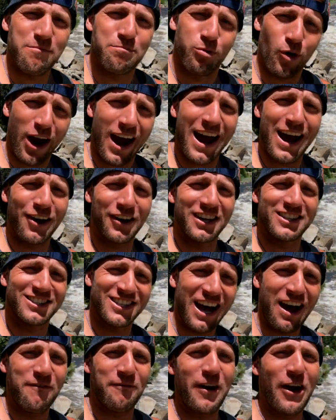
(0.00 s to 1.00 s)
brown, it's
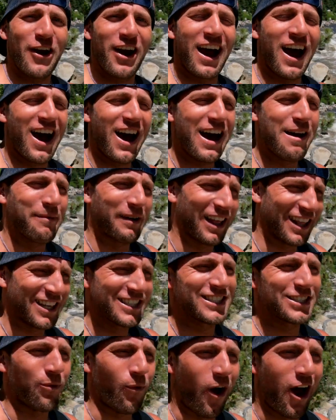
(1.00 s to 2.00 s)
not very high, but at
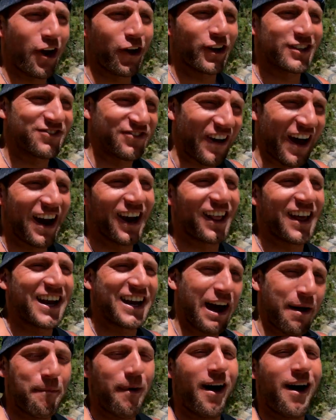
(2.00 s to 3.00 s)
least the water has finally
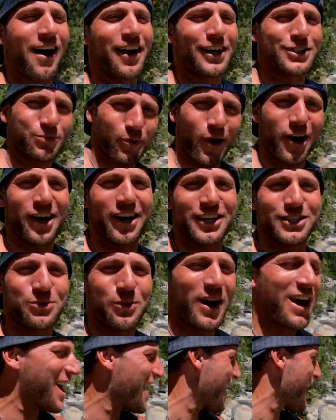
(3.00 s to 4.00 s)
come on. It's working its
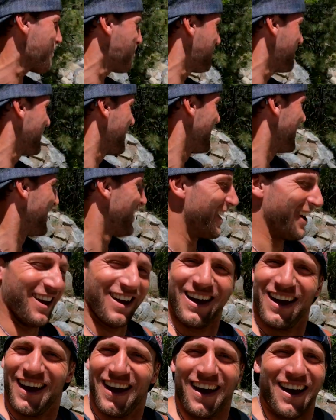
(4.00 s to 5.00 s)
way up.
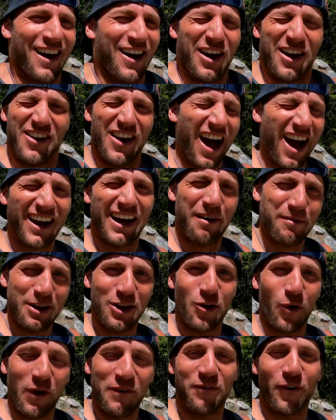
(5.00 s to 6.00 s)
Not
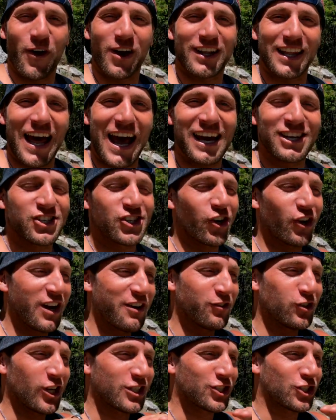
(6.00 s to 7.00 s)
coming to North Fork last year,
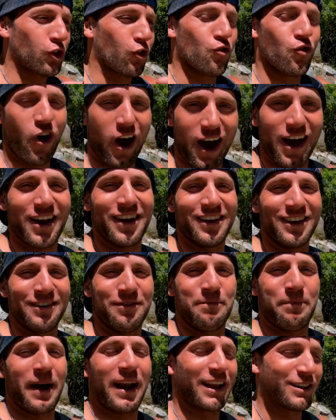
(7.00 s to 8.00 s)
even just to run,
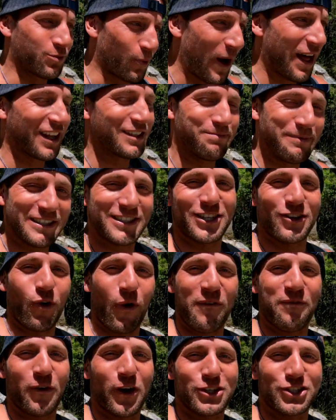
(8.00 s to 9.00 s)
but as well as missing
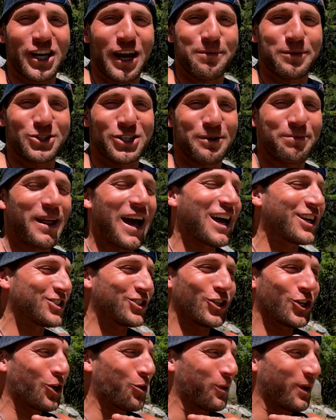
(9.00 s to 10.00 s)
North Fork Championship last
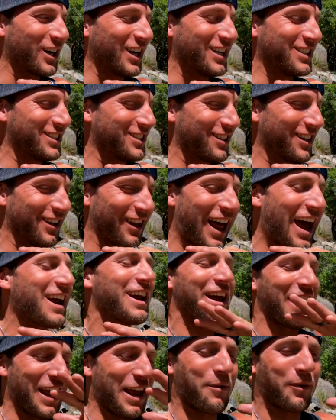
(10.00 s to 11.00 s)
year was like,
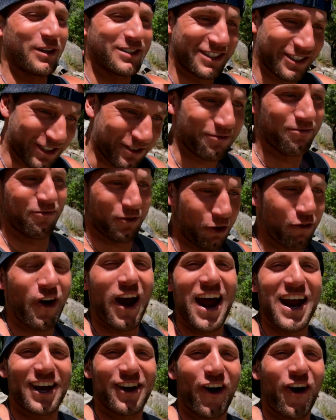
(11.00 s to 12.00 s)
it was the
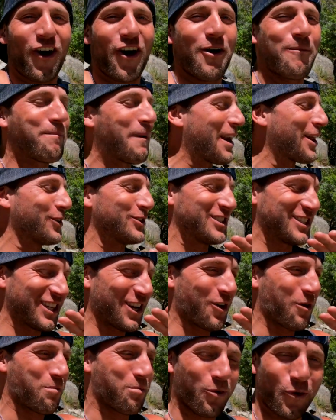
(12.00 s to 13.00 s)
right call, but it was
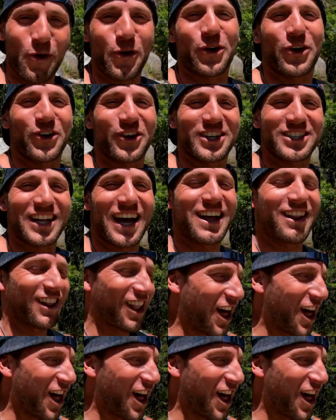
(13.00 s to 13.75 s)
still brutal because